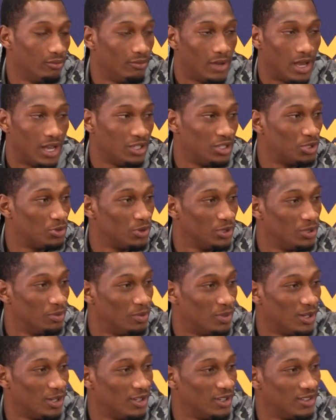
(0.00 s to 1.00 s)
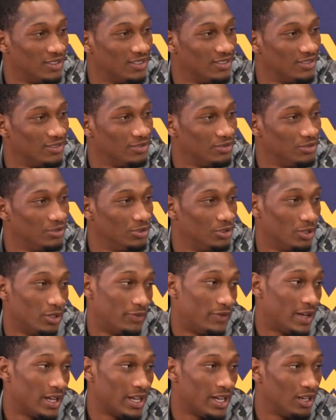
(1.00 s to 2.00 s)
I just want the ball. You know,
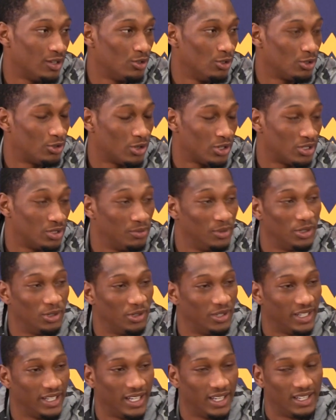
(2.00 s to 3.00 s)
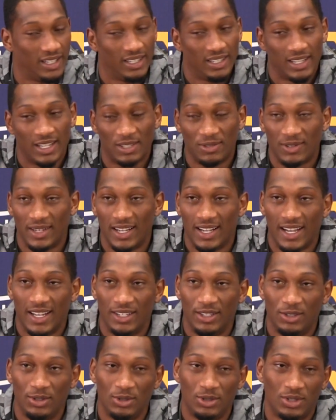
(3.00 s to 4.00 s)
if I got to go across the middle to get it, then that's what I got
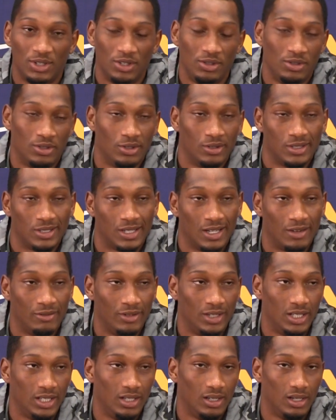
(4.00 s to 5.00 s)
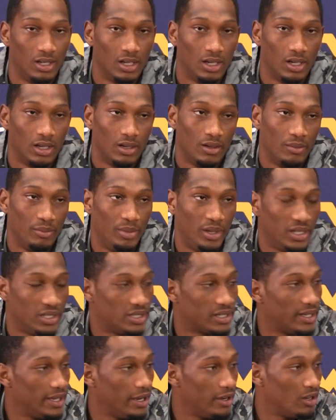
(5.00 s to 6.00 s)
to do. So, you know, it's not really being
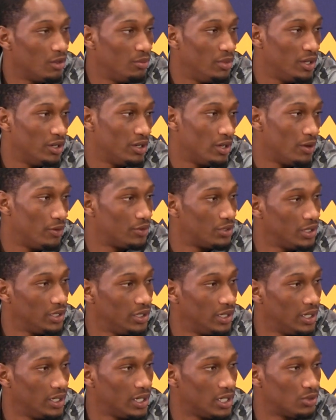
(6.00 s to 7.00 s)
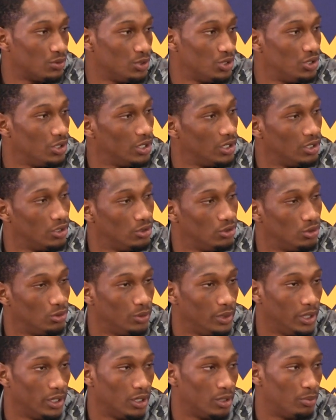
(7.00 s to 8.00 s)
scared or being nervous or anything. That's what you're here to do.
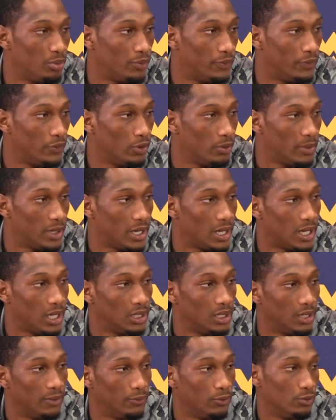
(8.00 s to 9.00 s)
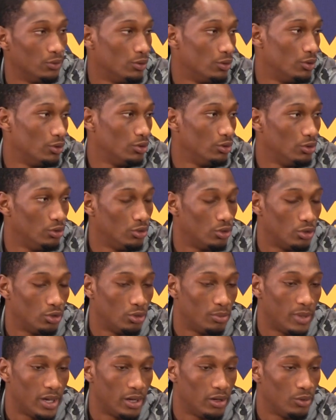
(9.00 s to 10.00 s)
We're here to perform at a high level. You know,
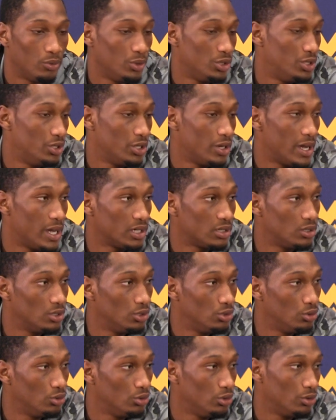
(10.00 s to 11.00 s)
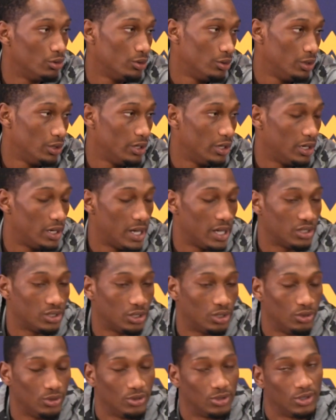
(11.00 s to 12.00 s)
no matter what you're asked to do, you're here to
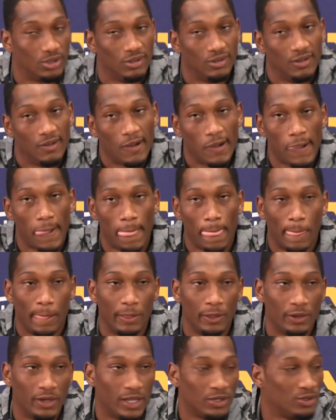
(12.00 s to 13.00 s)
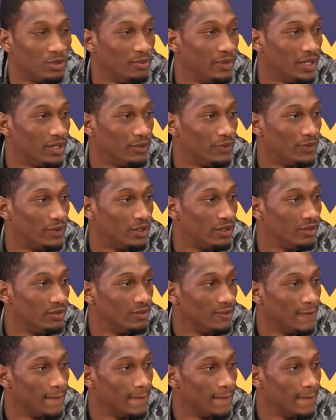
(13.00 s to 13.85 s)
execute. So, you know, that's what makes it fun.